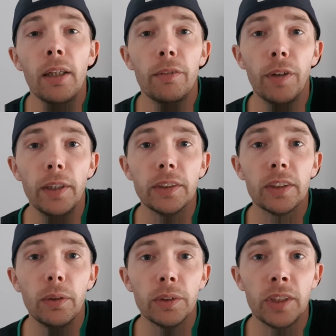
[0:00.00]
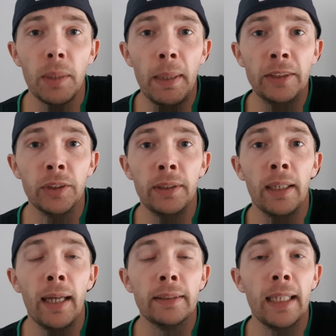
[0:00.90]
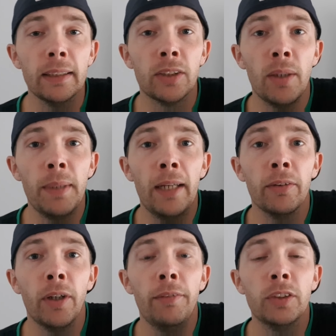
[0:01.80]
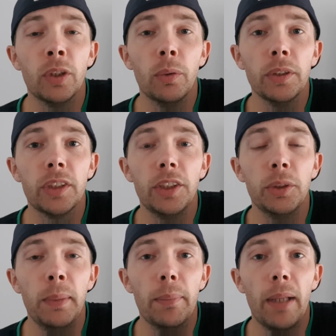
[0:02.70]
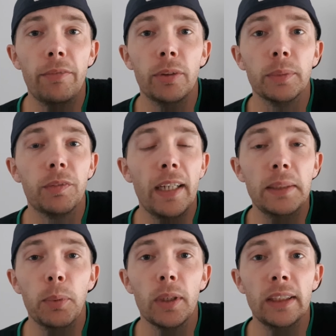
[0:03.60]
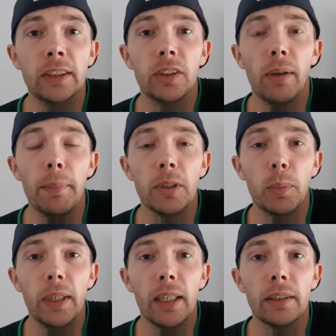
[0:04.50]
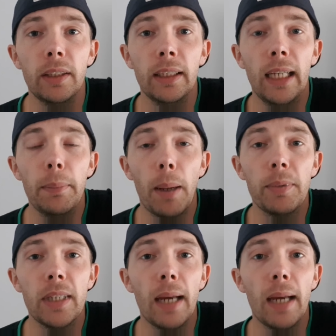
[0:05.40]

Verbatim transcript: Folks, also make sure you take the time to head on over to all the social media platforms, Facebook, Instagram, and Twitter. You can keep up to